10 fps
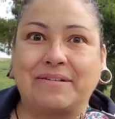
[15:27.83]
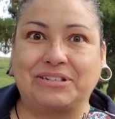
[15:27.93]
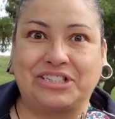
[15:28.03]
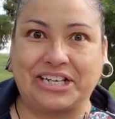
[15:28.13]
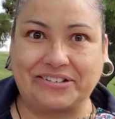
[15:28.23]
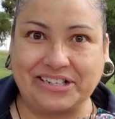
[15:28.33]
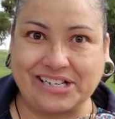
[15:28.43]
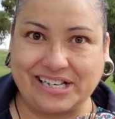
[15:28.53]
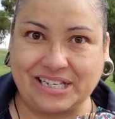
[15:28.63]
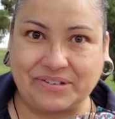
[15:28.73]
I will
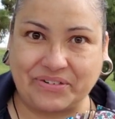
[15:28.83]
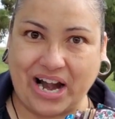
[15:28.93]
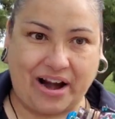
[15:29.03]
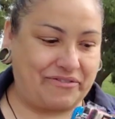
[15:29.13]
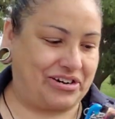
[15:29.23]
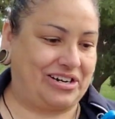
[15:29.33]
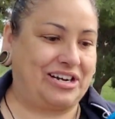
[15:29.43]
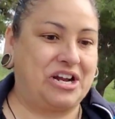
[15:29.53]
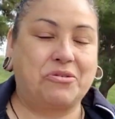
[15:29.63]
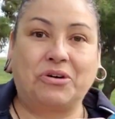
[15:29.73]
cherish this forever.
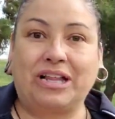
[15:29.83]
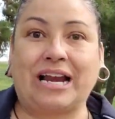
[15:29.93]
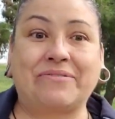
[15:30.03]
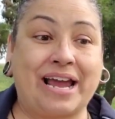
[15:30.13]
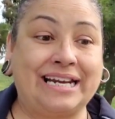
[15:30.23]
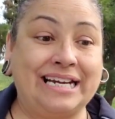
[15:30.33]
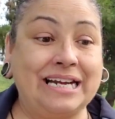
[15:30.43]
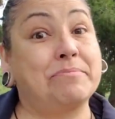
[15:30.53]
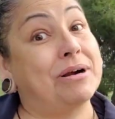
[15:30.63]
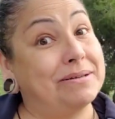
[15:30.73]
Will I ride in
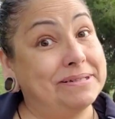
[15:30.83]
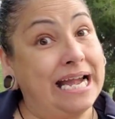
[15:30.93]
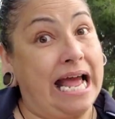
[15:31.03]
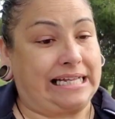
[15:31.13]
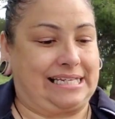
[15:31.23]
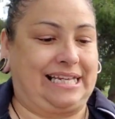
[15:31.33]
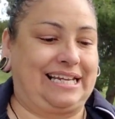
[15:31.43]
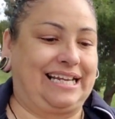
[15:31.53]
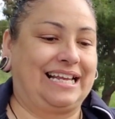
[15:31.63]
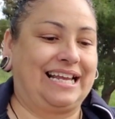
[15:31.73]
it? Probably not.
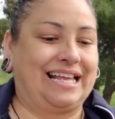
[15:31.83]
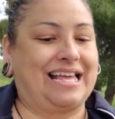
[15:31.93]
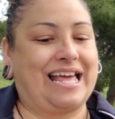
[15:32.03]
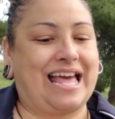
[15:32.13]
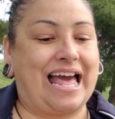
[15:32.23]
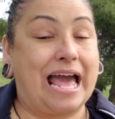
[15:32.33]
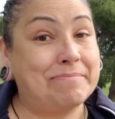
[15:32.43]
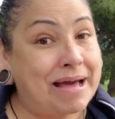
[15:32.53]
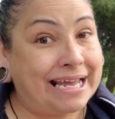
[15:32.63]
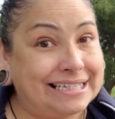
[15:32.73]

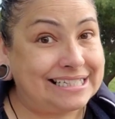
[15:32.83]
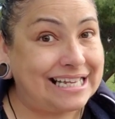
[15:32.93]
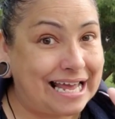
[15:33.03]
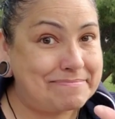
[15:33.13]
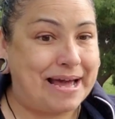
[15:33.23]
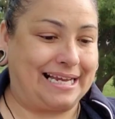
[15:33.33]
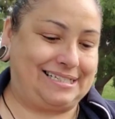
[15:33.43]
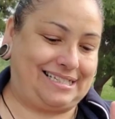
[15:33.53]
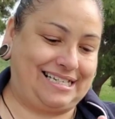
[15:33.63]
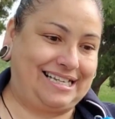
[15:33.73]
I
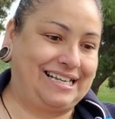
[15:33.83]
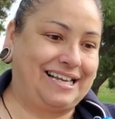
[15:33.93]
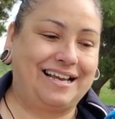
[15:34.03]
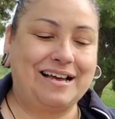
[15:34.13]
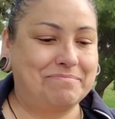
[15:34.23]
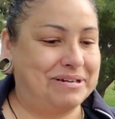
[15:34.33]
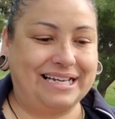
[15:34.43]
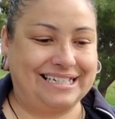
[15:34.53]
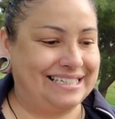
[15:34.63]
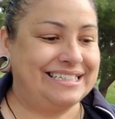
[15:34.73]
might.
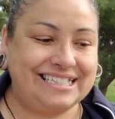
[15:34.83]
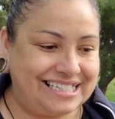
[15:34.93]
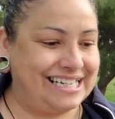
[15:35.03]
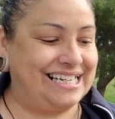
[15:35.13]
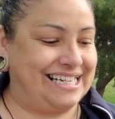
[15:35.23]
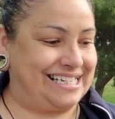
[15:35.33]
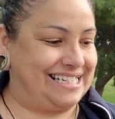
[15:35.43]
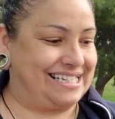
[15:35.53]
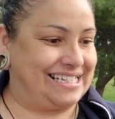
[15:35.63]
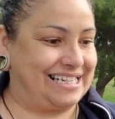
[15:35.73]
But
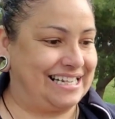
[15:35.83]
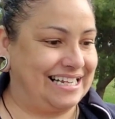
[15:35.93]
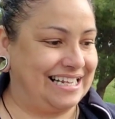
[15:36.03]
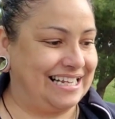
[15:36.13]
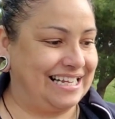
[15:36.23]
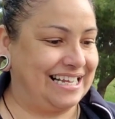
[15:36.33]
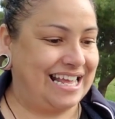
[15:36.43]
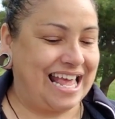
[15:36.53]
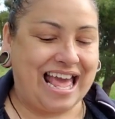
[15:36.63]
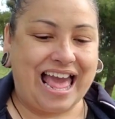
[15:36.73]
geez.
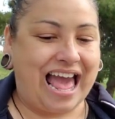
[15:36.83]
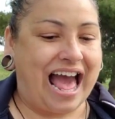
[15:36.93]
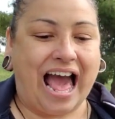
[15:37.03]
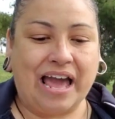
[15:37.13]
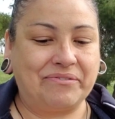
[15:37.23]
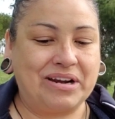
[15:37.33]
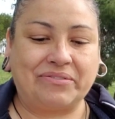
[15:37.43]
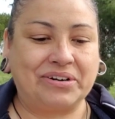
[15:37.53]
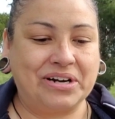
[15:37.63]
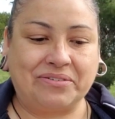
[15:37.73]
I've
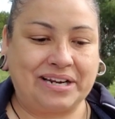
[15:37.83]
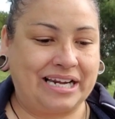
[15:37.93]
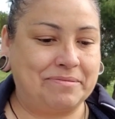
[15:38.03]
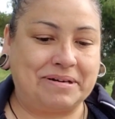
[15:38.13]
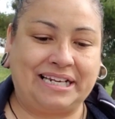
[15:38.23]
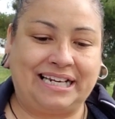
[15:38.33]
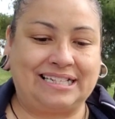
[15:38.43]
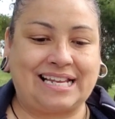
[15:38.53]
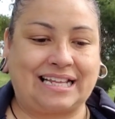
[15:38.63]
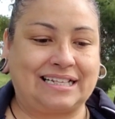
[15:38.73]
never known anybody
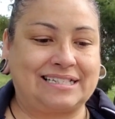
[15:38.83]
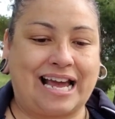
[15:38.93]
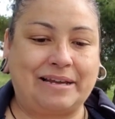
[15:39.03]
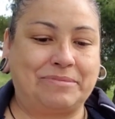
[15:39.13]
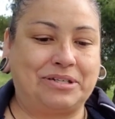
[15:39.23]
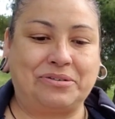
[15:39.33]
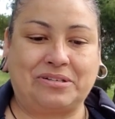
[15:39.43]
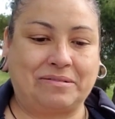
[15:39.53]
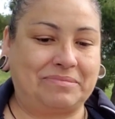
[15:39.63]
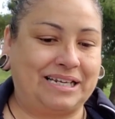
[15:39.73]
to take the time to do
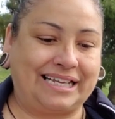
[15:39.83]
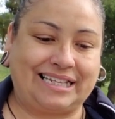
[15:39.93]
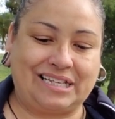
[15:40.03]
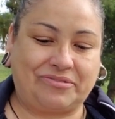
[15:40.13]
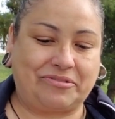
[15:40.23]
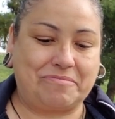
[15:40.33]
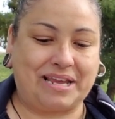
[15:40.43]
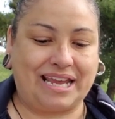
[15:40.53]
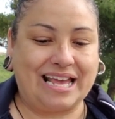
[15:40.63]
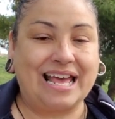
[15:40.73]
something like this for
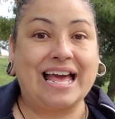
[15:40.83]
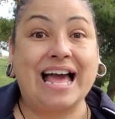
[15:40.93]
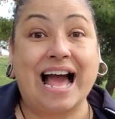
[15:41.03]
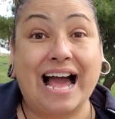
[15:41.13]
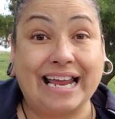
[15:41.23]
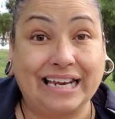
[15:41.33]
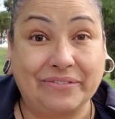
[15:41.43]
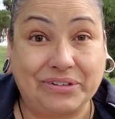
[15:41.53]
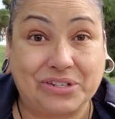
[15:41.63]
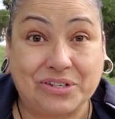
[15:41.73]
me. I
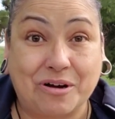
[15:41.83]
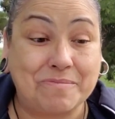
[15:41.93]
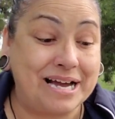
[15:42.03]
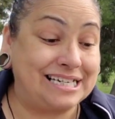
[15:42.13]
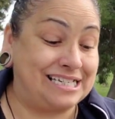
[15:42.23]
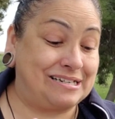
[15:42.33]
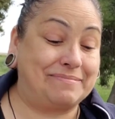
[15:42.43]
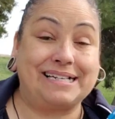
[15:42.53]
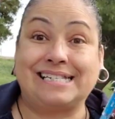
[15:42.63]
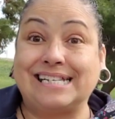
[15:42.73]
love you so much,
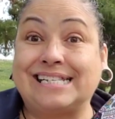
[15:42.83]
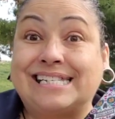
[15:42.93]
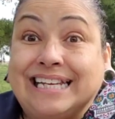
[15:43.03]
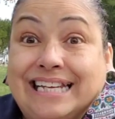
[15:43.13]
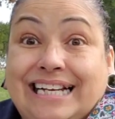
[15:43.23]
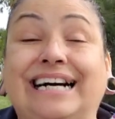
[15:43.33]
my sissy.